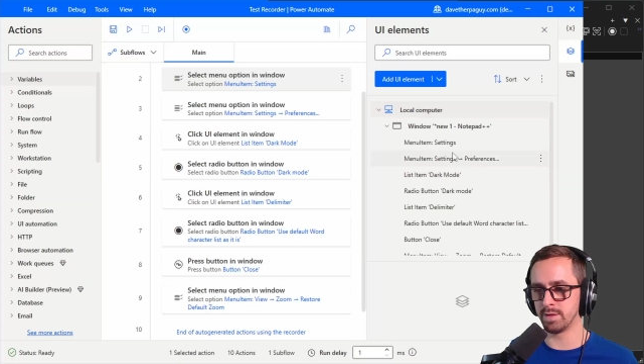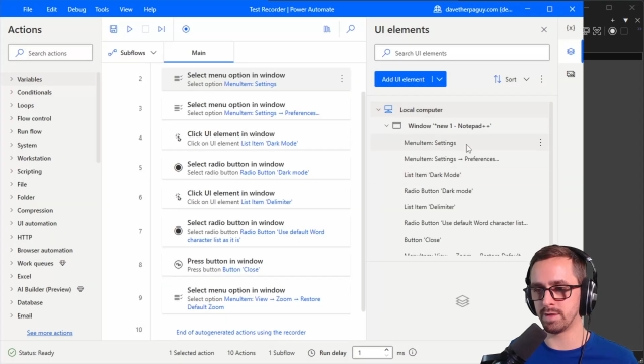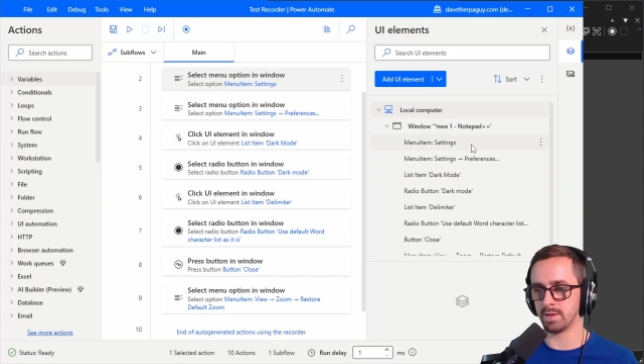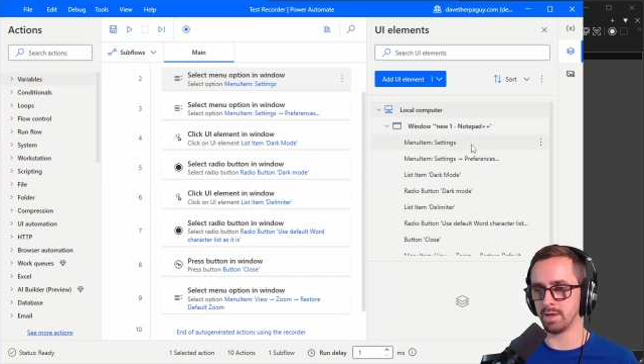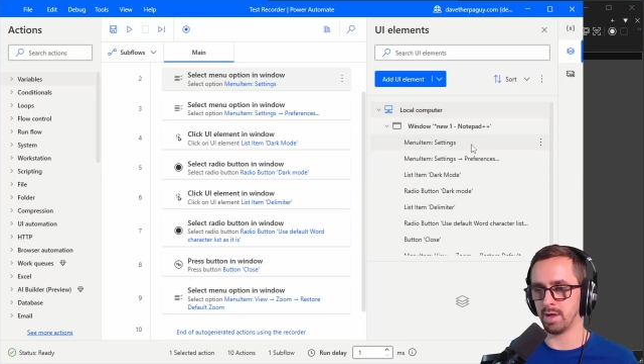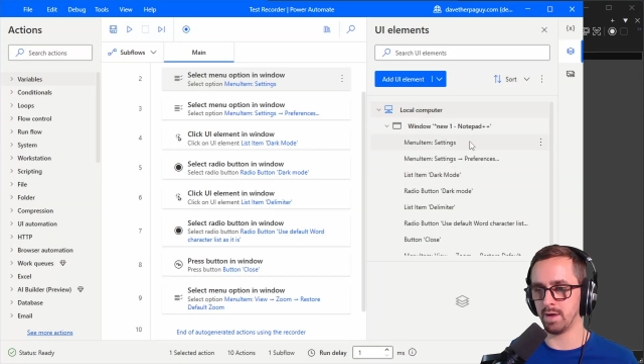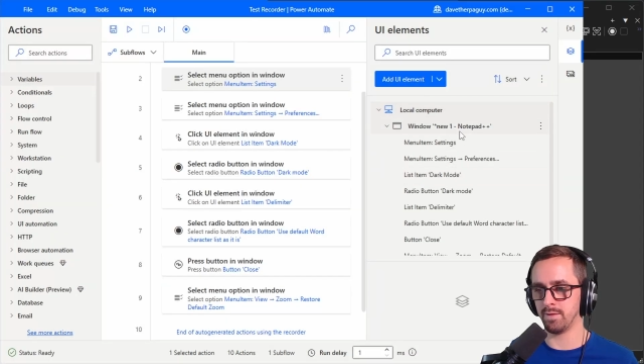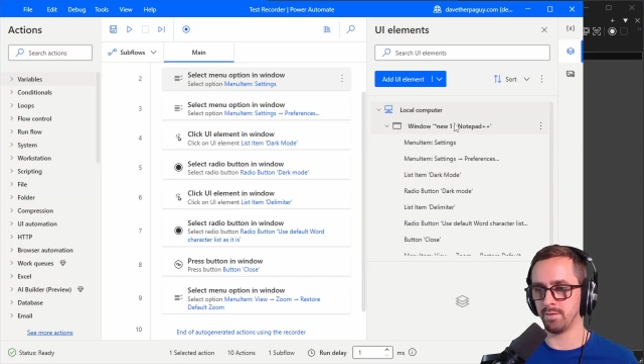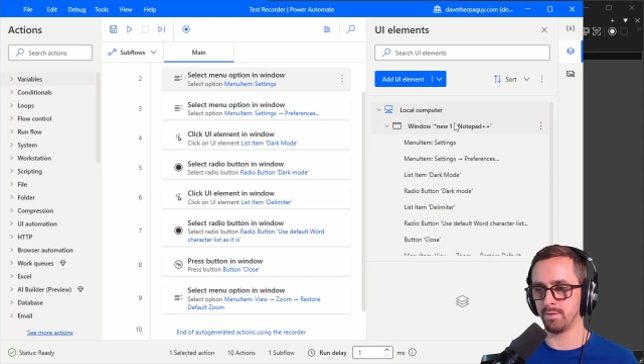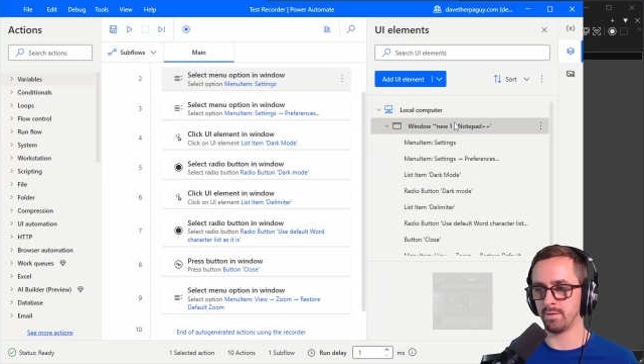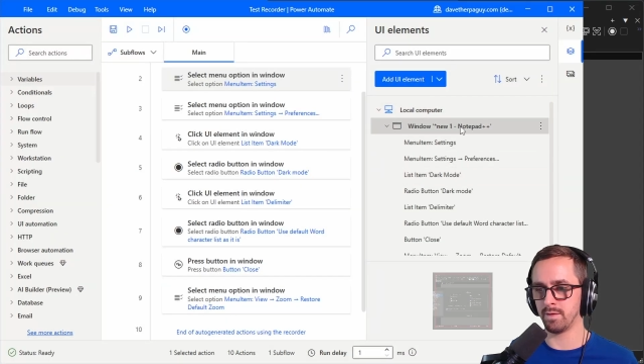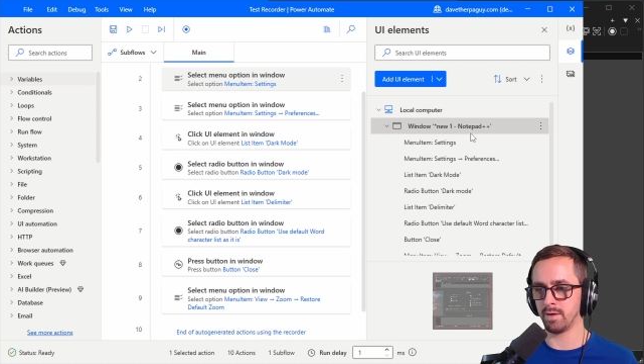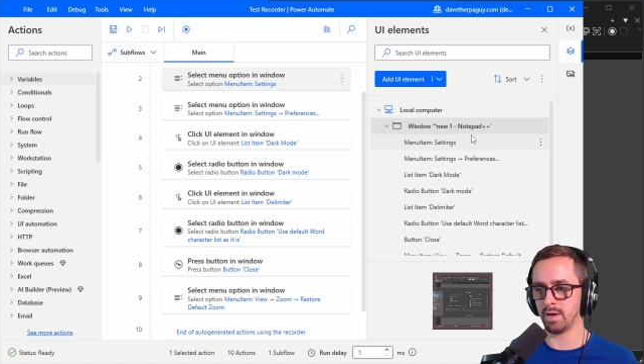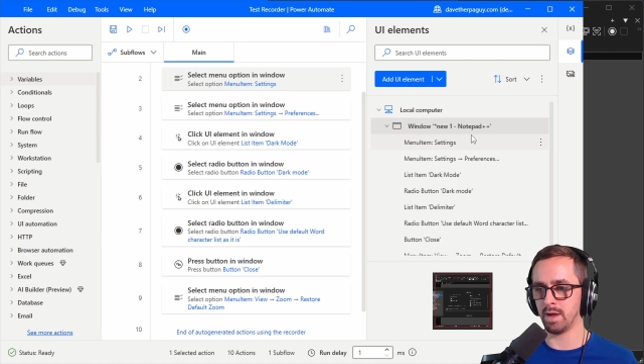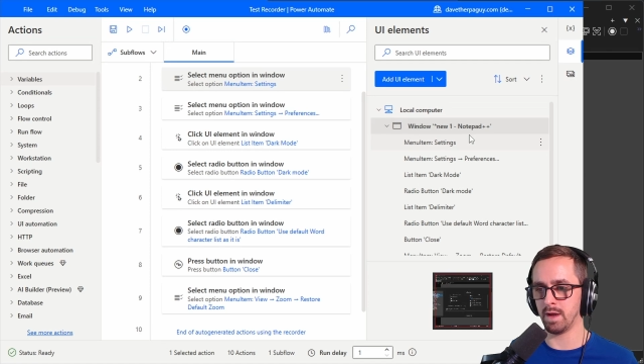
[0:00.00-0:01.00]
stuff.
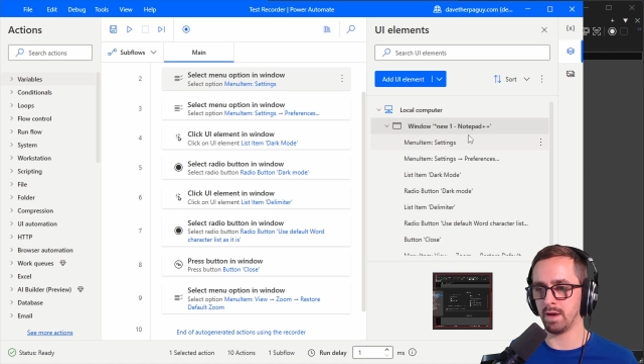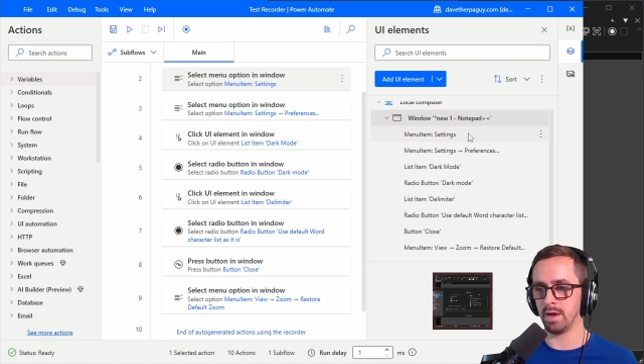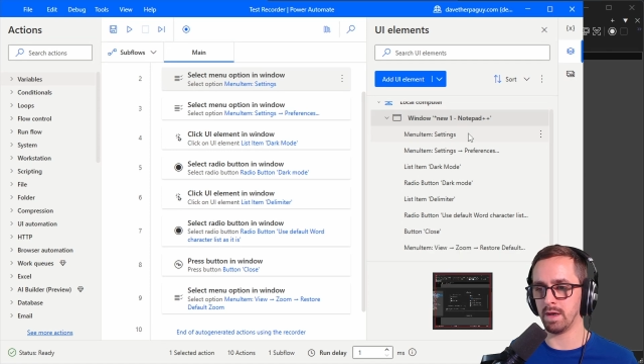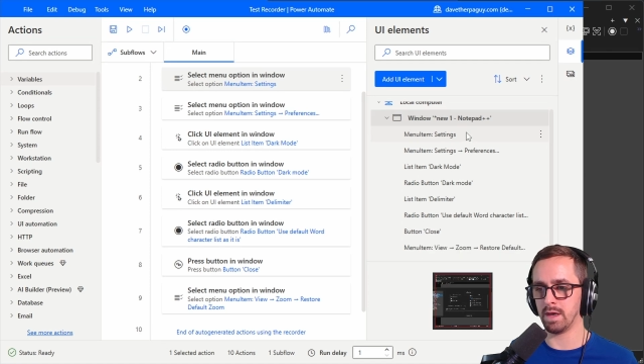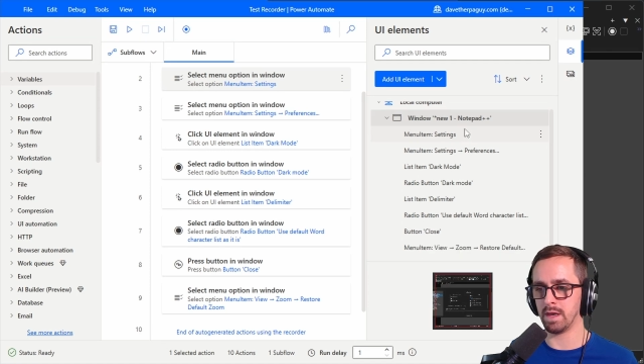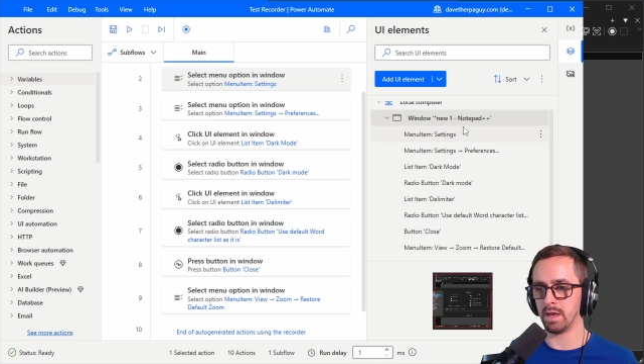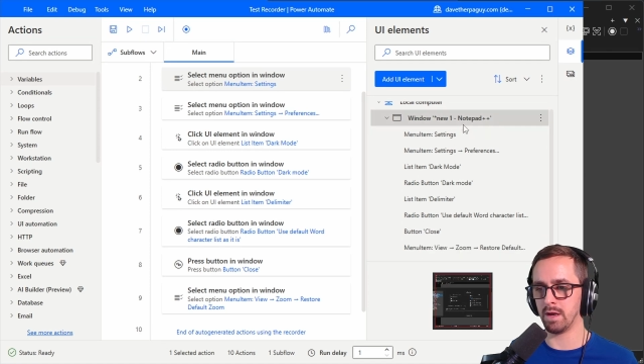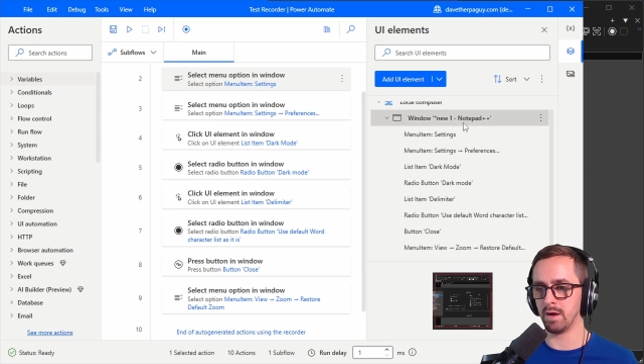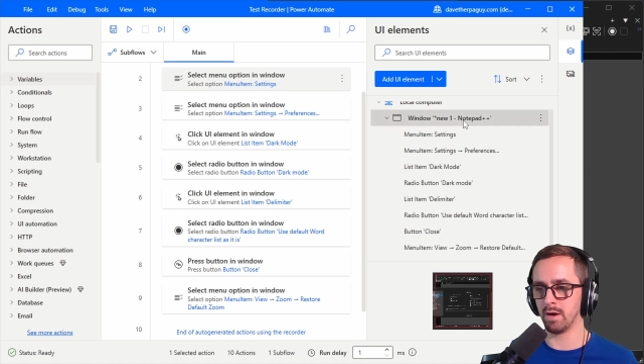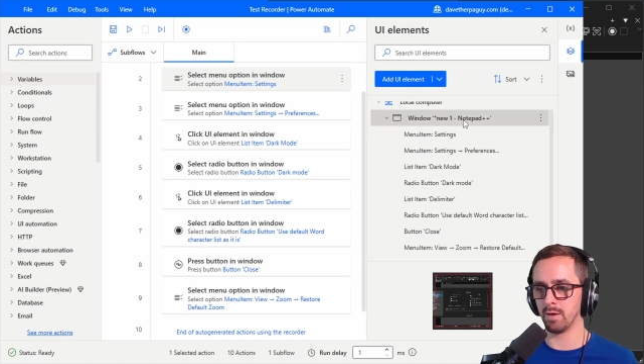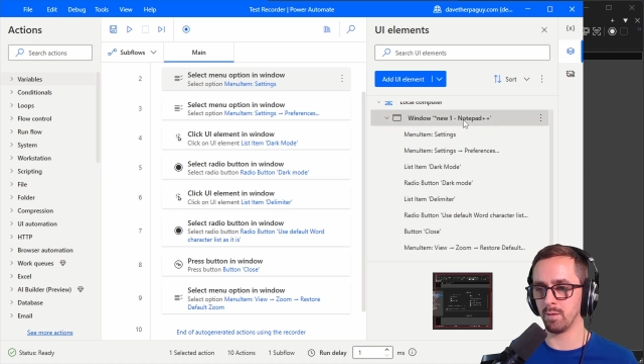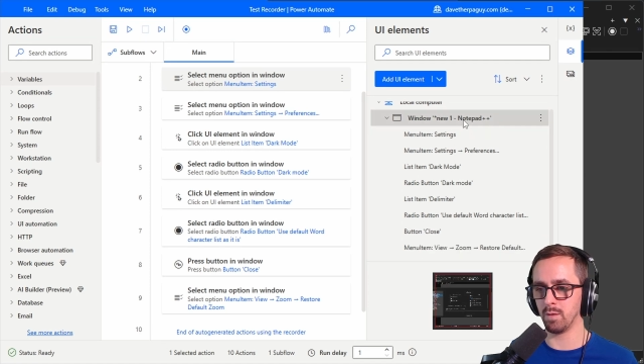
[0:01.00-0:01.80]
Okay. In here,